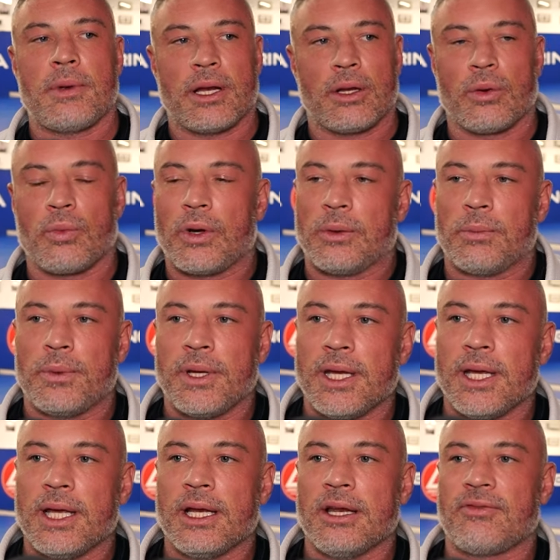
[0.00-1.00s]
mental
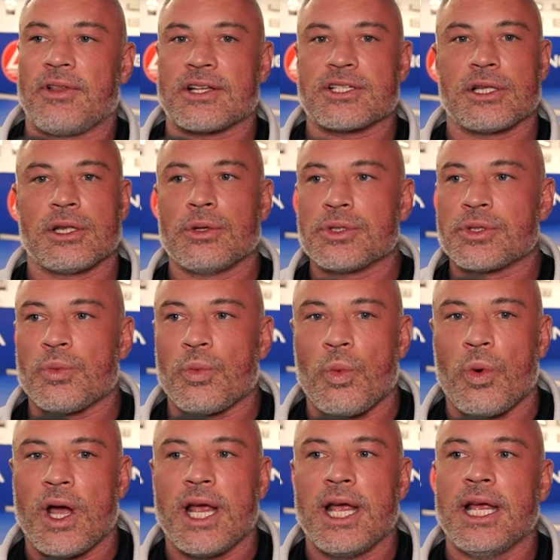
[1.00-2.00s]
well-being, if that's losing
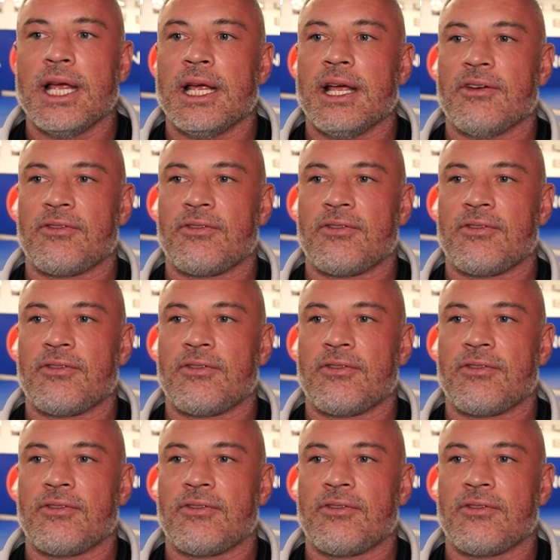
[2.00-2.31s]
weight,